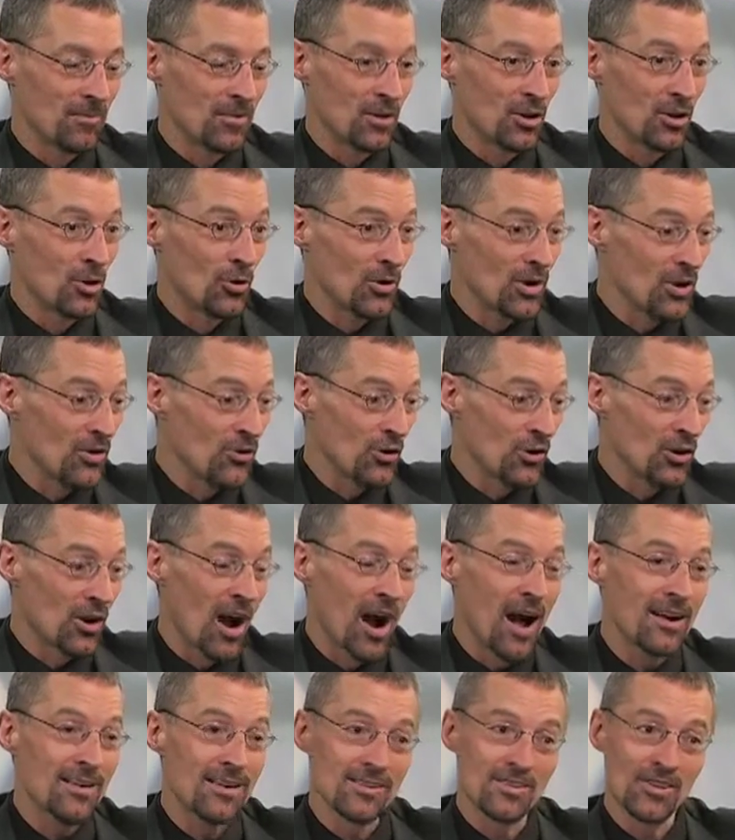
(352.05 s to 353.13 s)
you know, either
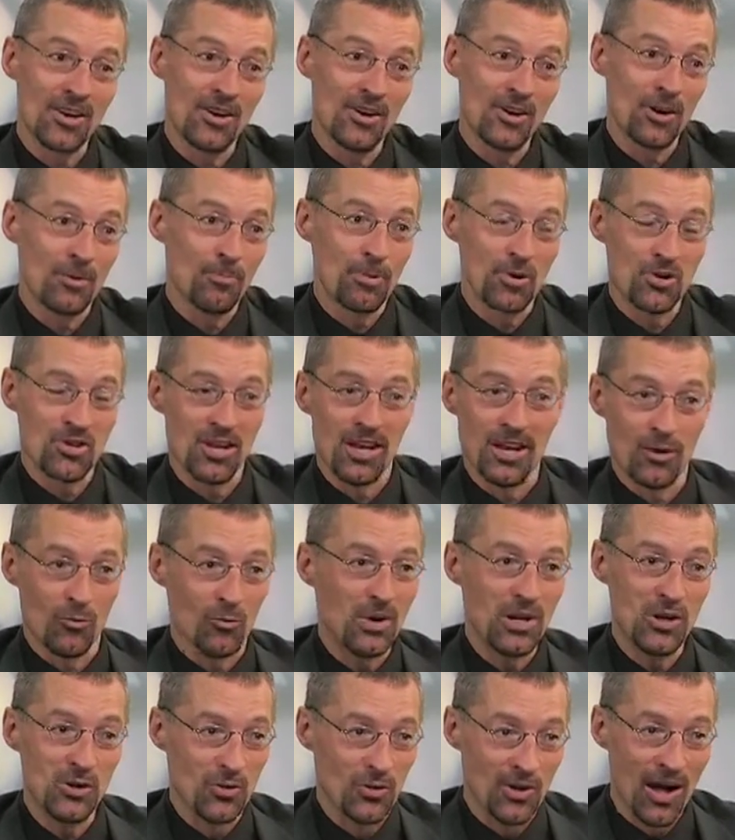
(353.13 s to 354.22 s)
God does one hundred percent and
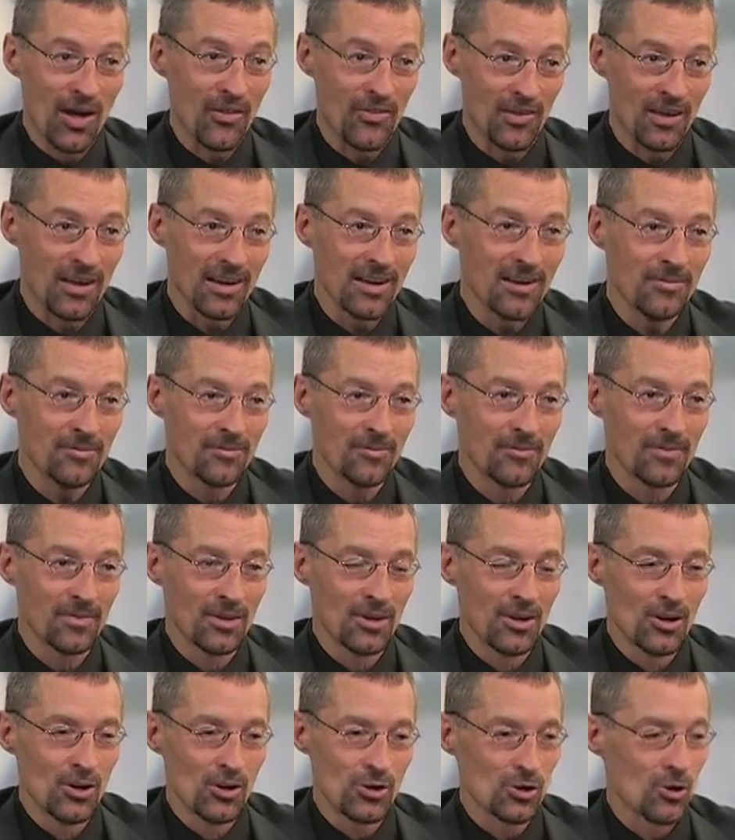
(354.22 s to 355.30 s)
we do nothing.
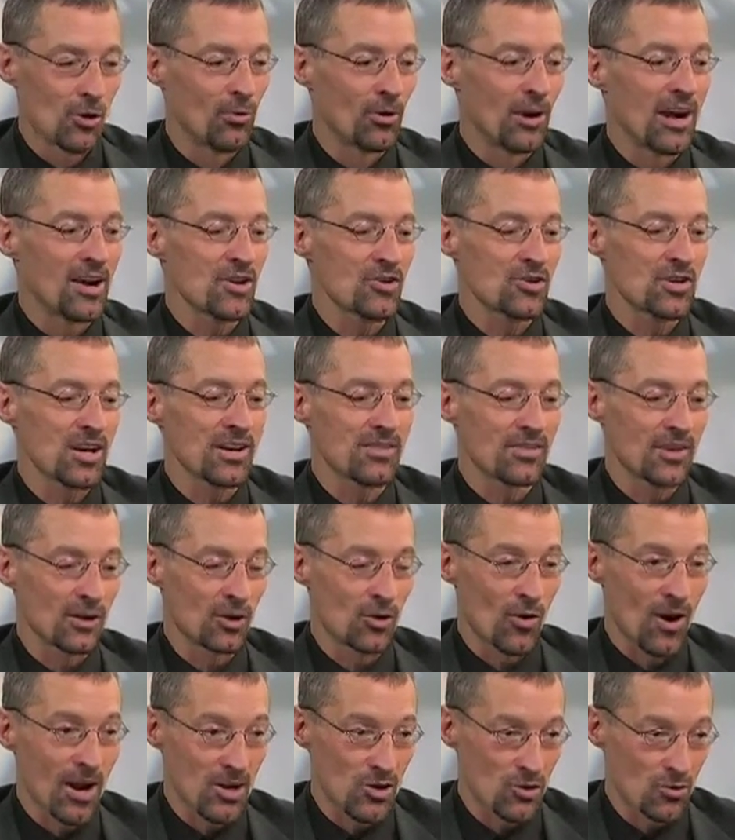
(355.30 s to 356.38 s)
So when I say that
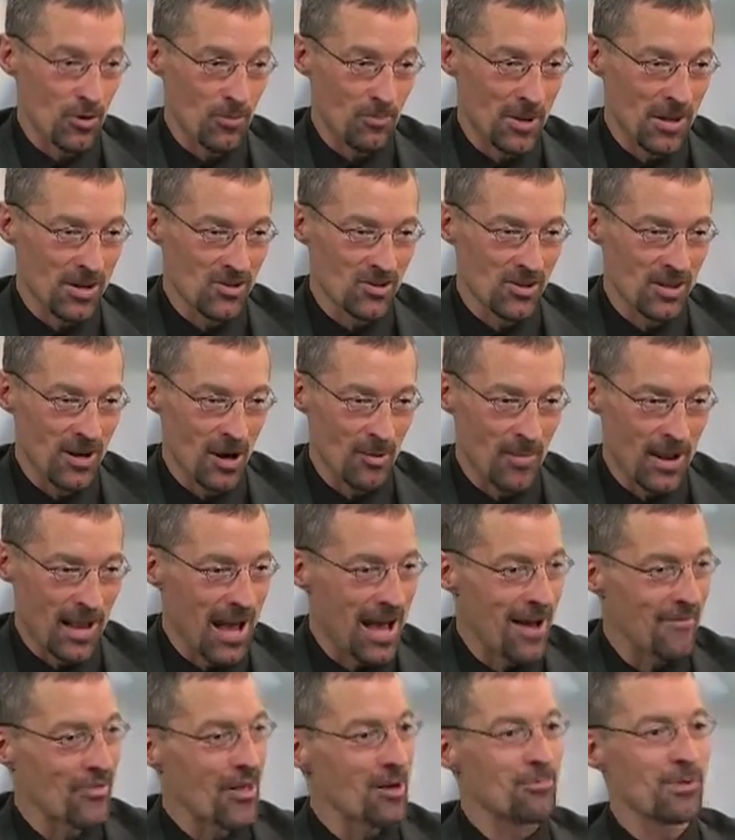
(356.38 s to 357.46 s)
Christ repents on our
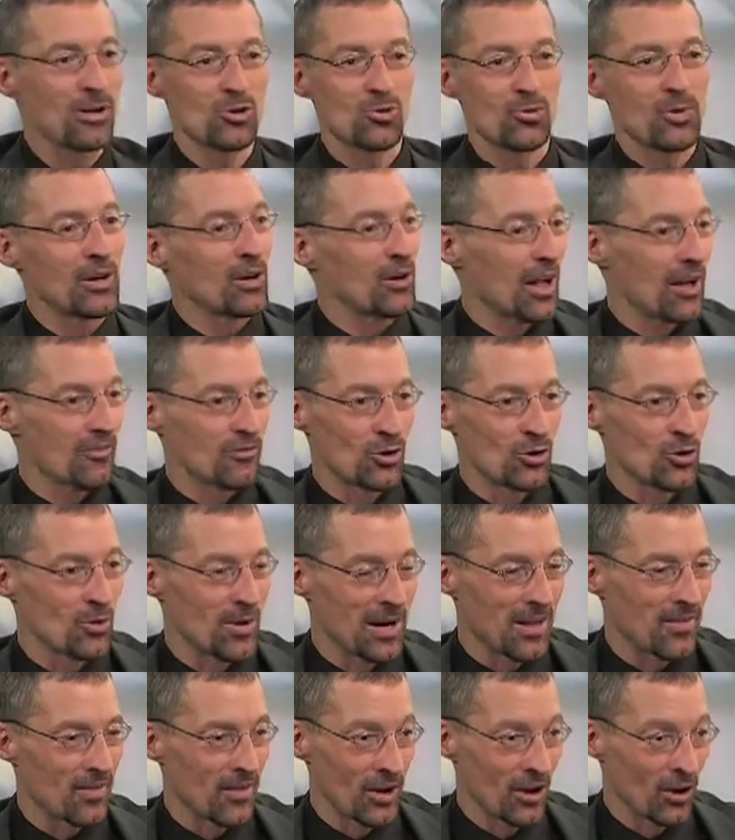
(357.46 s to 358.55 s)
behalf, that means we don't have to do
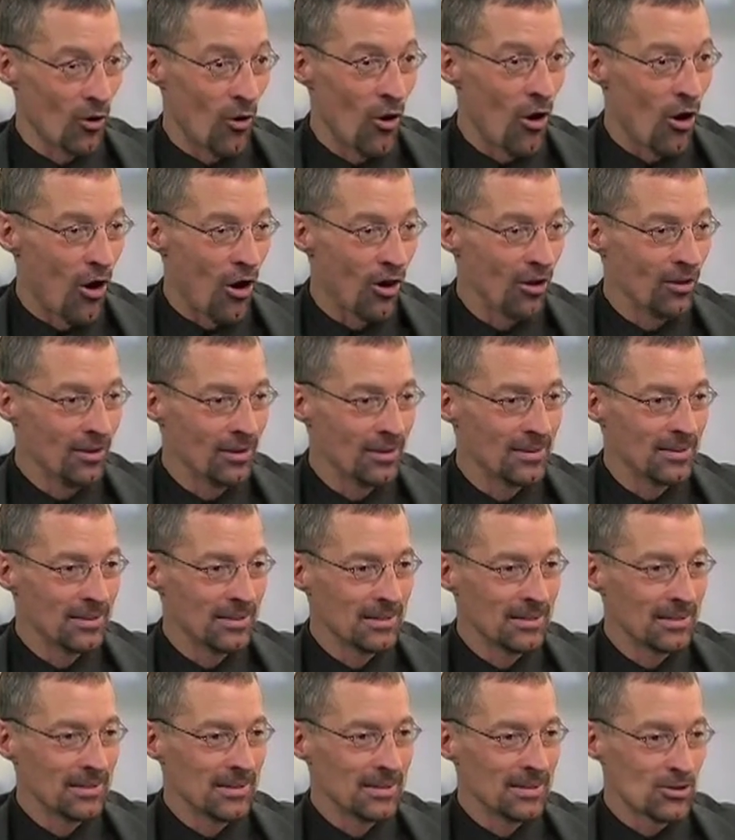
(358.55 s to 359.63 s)
anything at all,
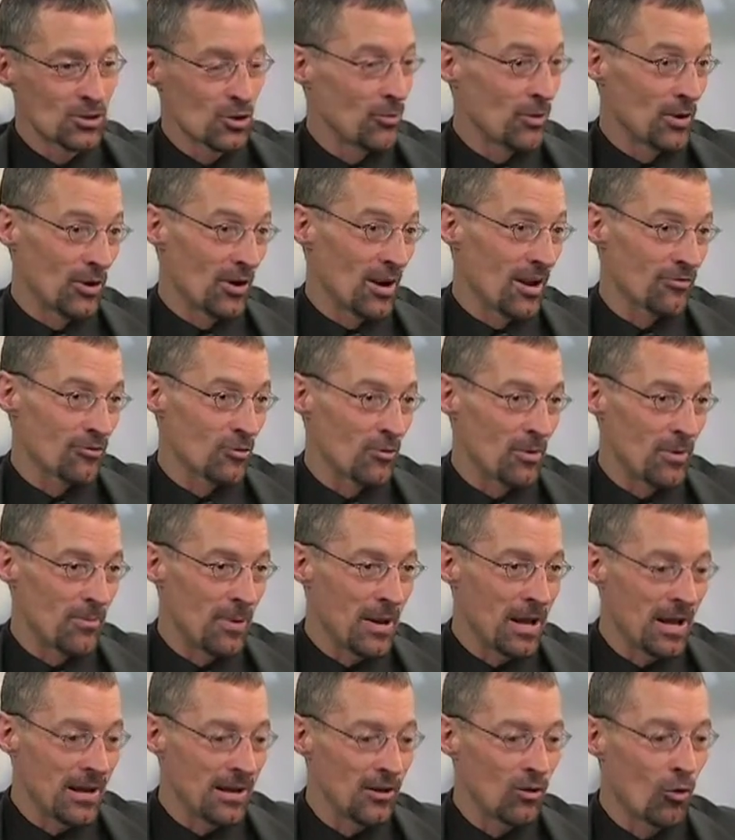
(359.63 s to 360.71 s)
so we don't have to
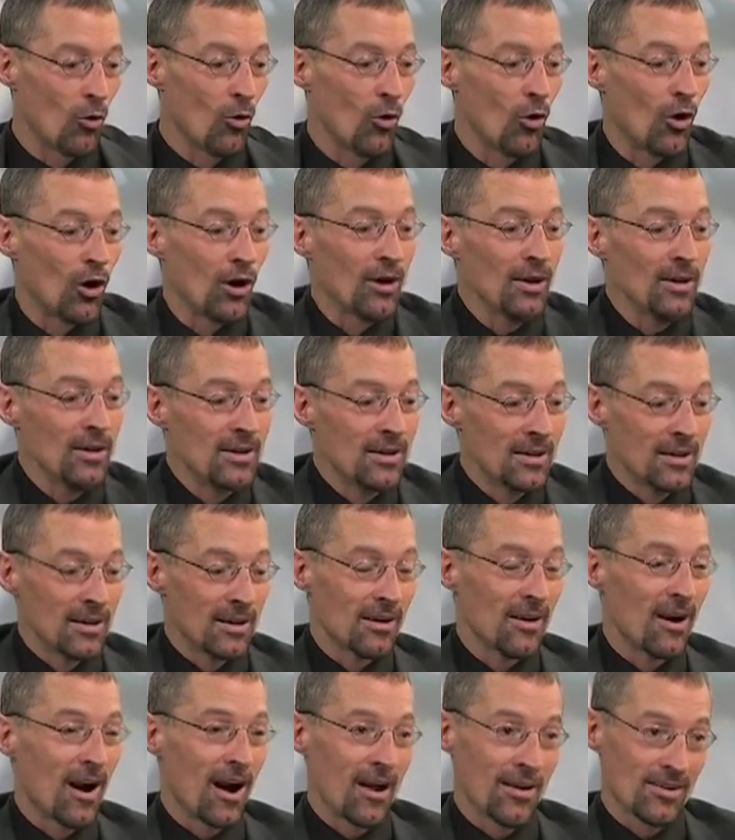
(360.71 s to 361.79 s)
repent, or
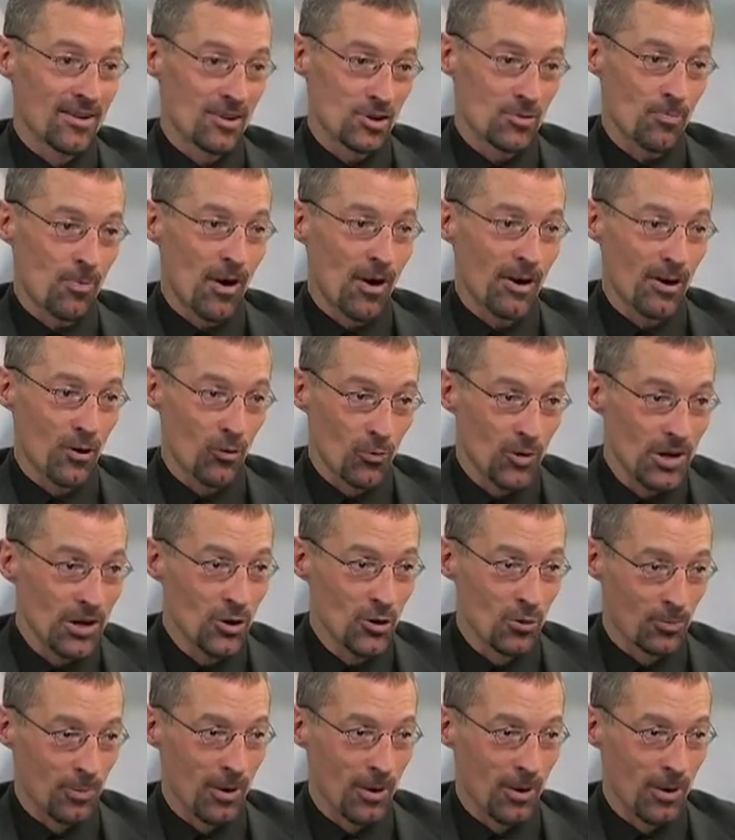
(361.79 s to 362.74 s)
God does part and we do